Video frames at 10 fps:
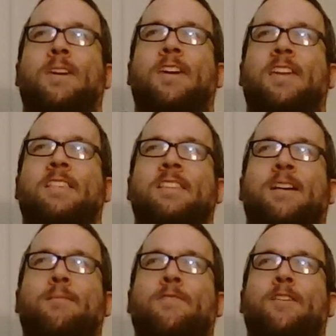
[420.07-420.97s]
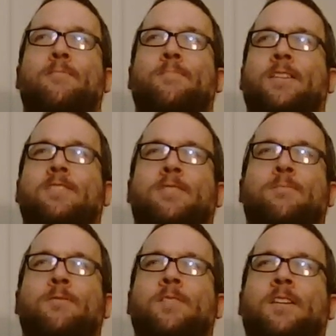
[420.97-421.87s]
Be It's not my favorite
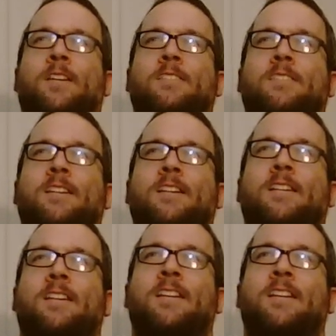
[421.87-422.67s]
Pixar movie, like I said.